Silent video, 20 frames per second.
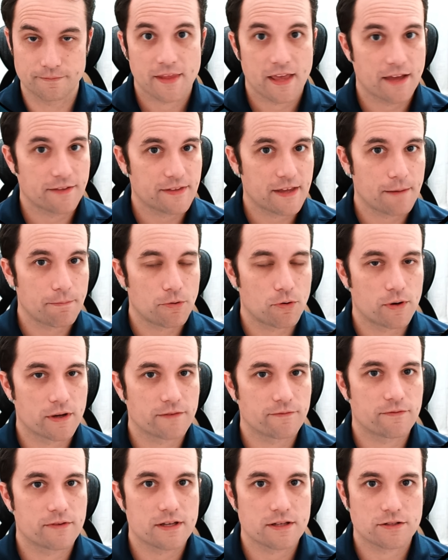At that
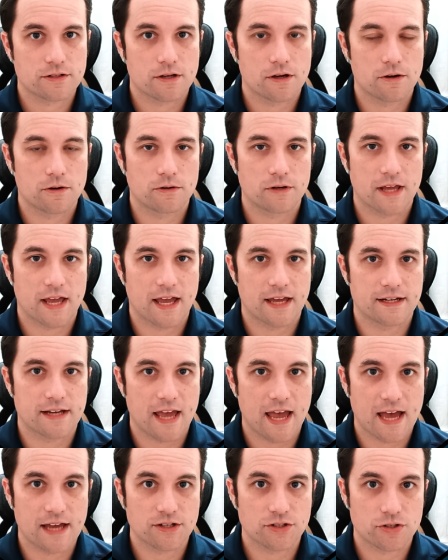point, VS Code and
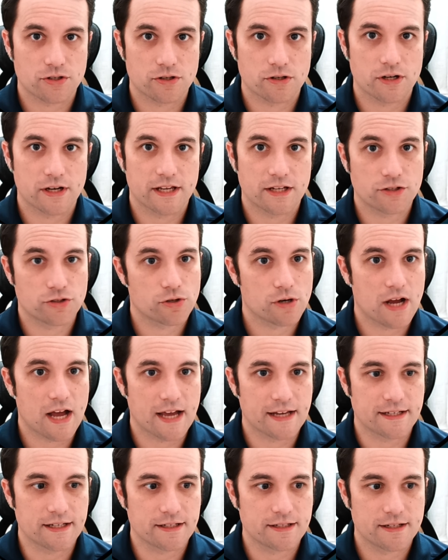Azure Entra
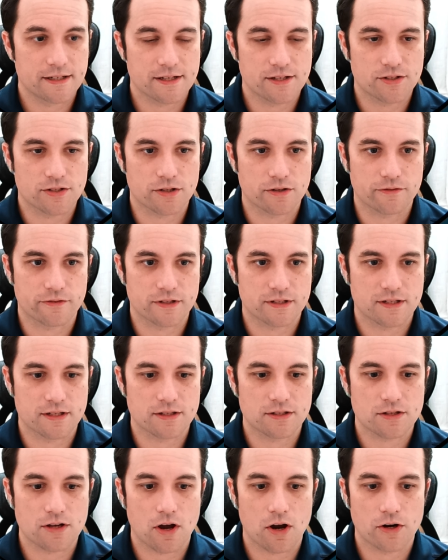Identity
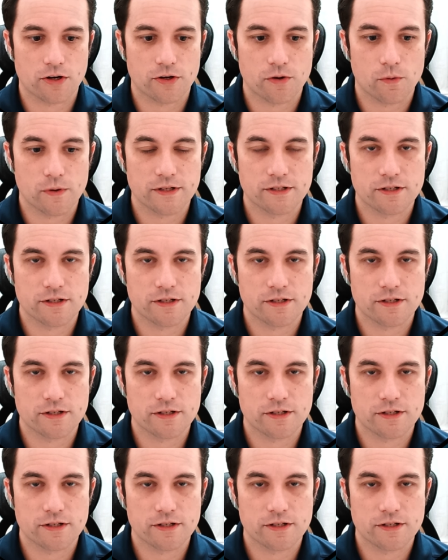Services are going